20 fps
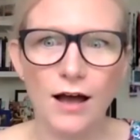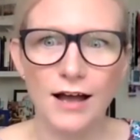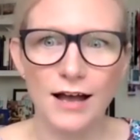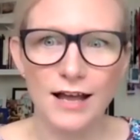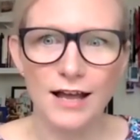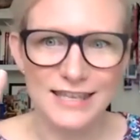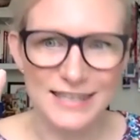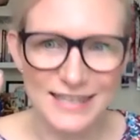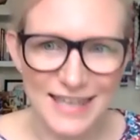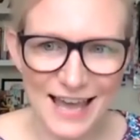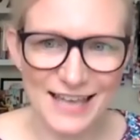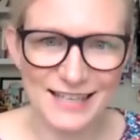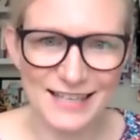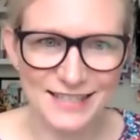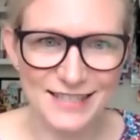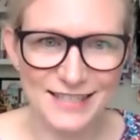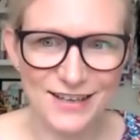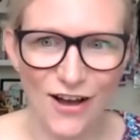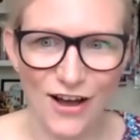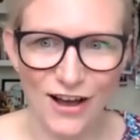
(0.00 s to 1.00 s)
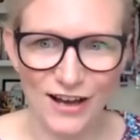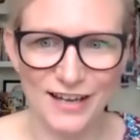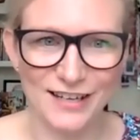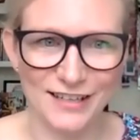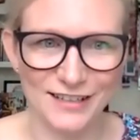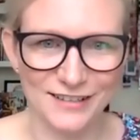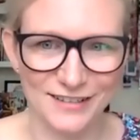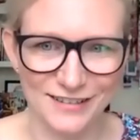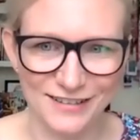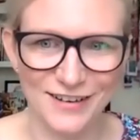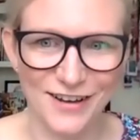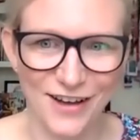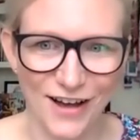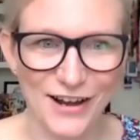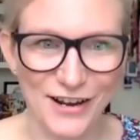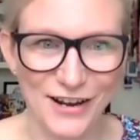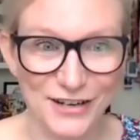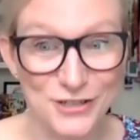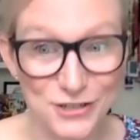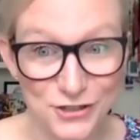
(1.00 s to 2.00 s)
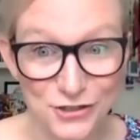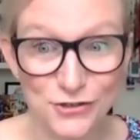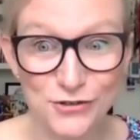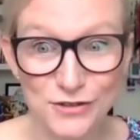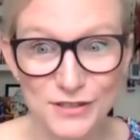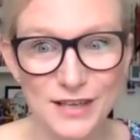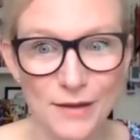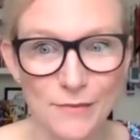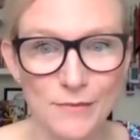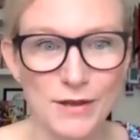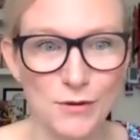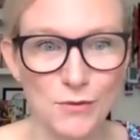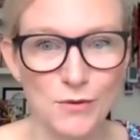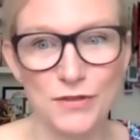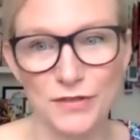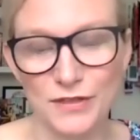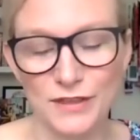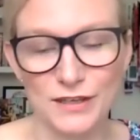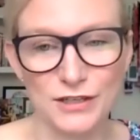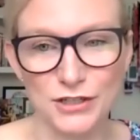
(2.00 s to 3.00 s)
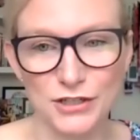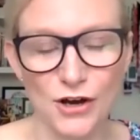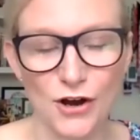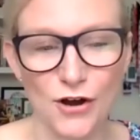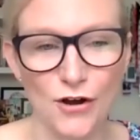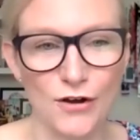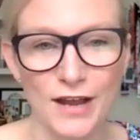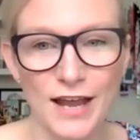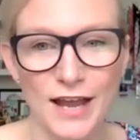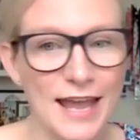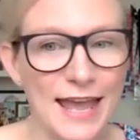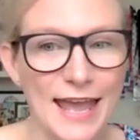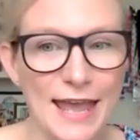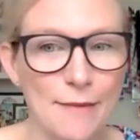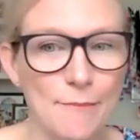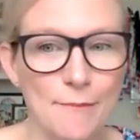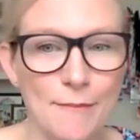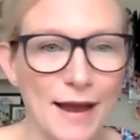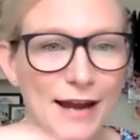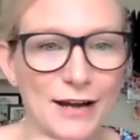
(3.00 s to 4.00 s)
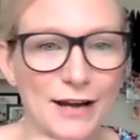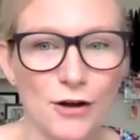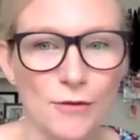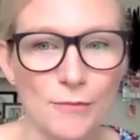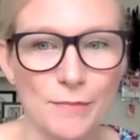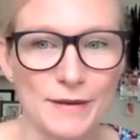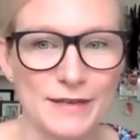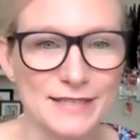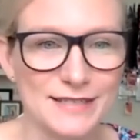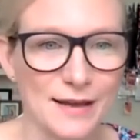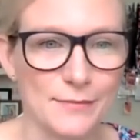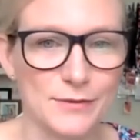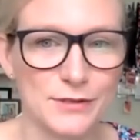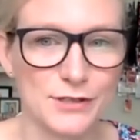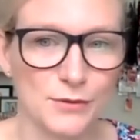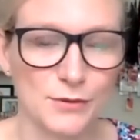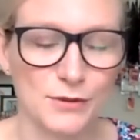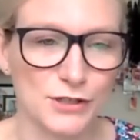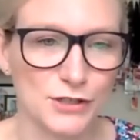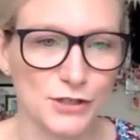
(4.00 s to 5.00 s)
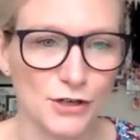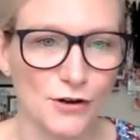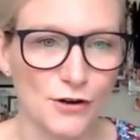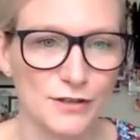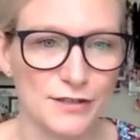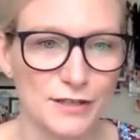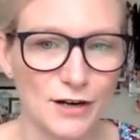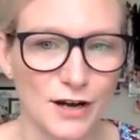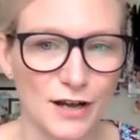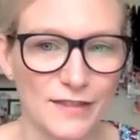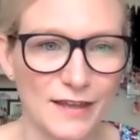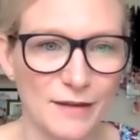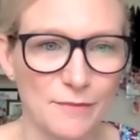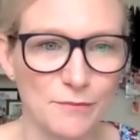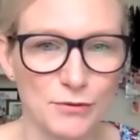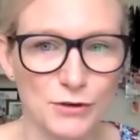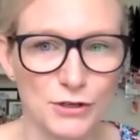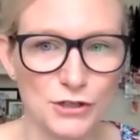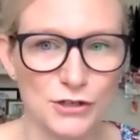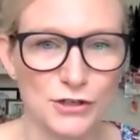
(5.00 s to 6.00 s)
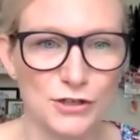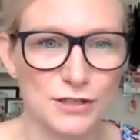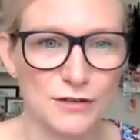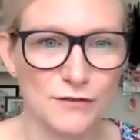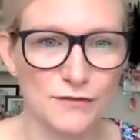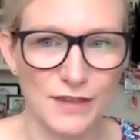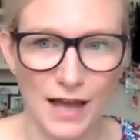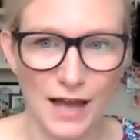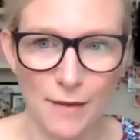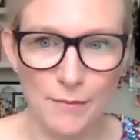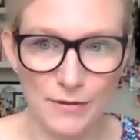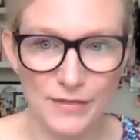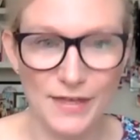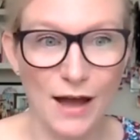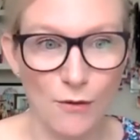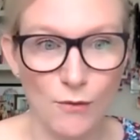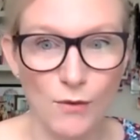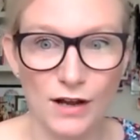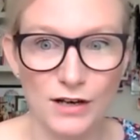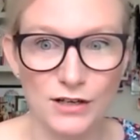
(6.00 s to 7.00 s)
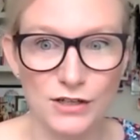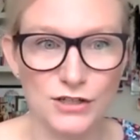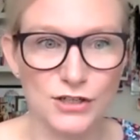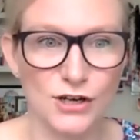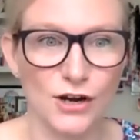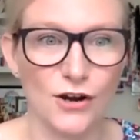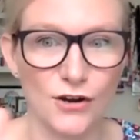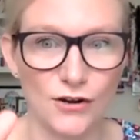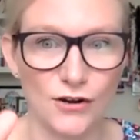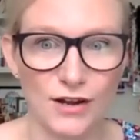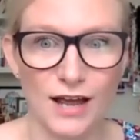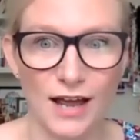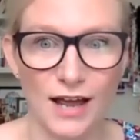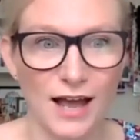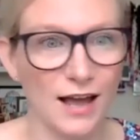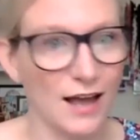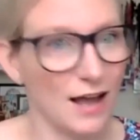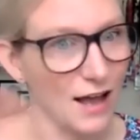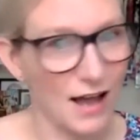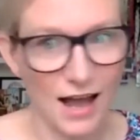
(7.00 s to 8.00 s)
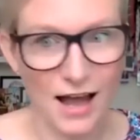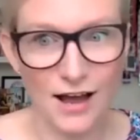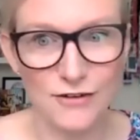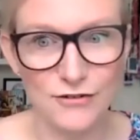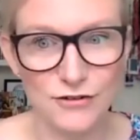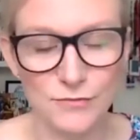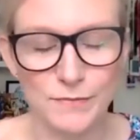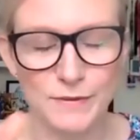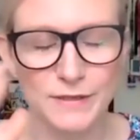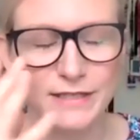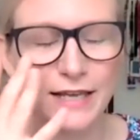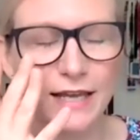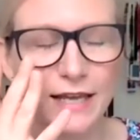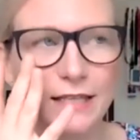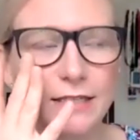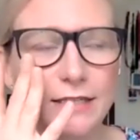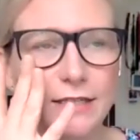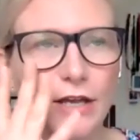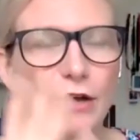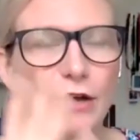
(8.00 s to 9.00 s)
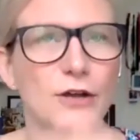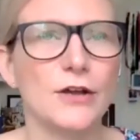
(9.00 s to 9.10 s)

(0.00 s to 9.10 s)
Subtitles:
yes, I can do something with this show. It may not be subsequent shows that I then produce of that, but that one show, 100%. So